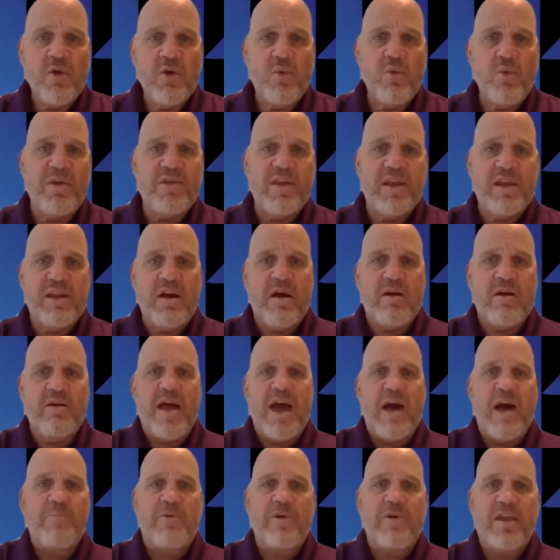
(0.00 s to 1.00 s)
within our
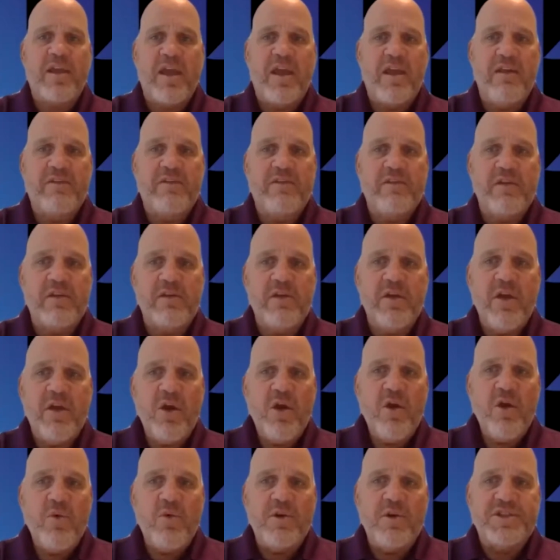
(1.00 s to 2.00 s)
application,
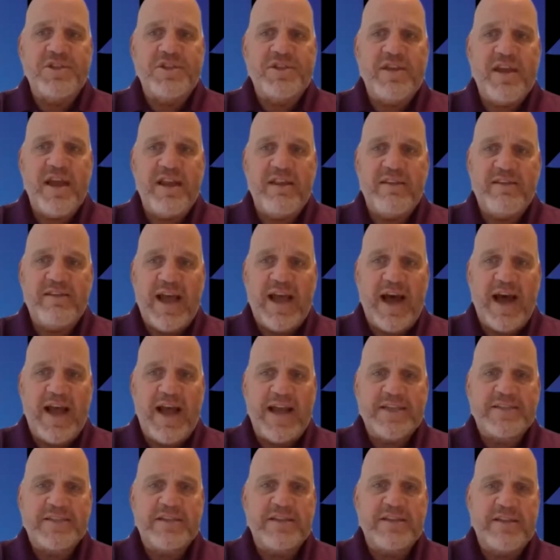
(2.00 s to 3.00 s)
which then
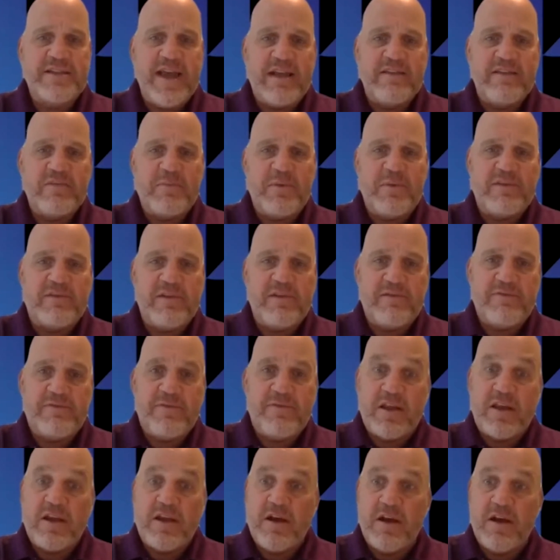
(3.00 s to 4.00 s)
ties to that
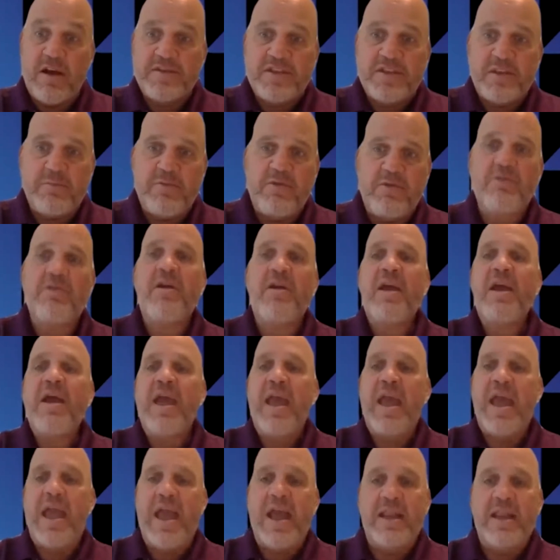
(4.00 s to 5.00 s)
specific customer
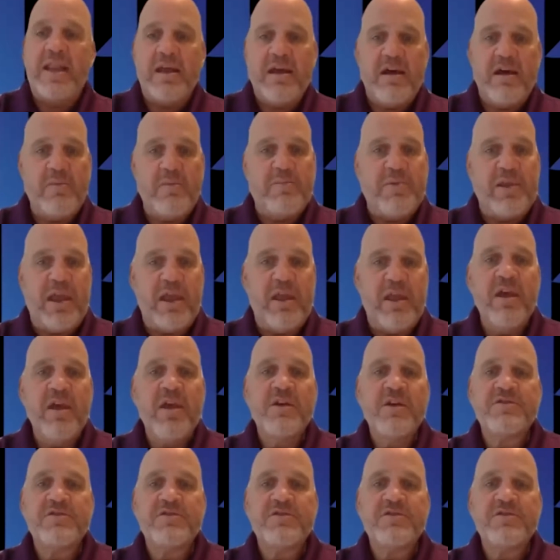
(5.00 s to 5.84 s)
and company.